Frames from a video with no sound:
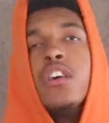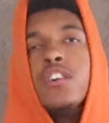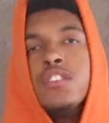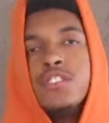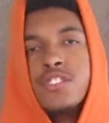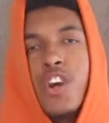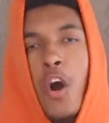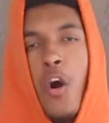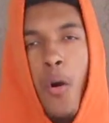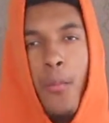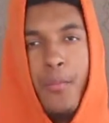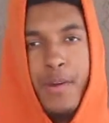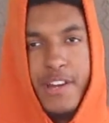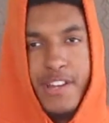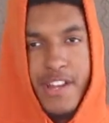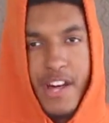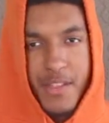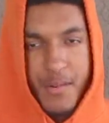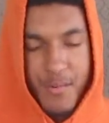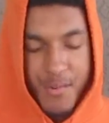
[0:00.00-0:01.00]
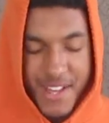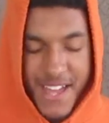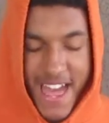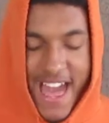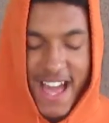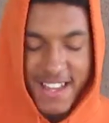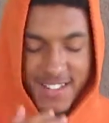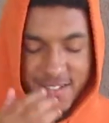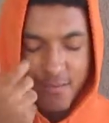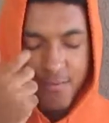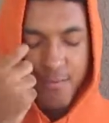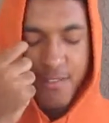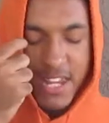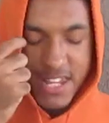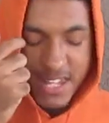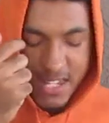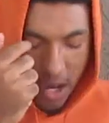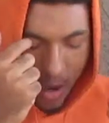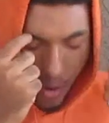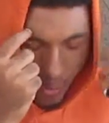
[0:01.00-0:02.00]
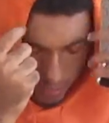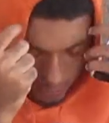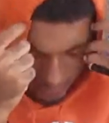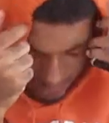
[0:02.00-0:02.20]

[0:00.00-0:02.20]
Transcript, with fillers: it's going to be another reaction video.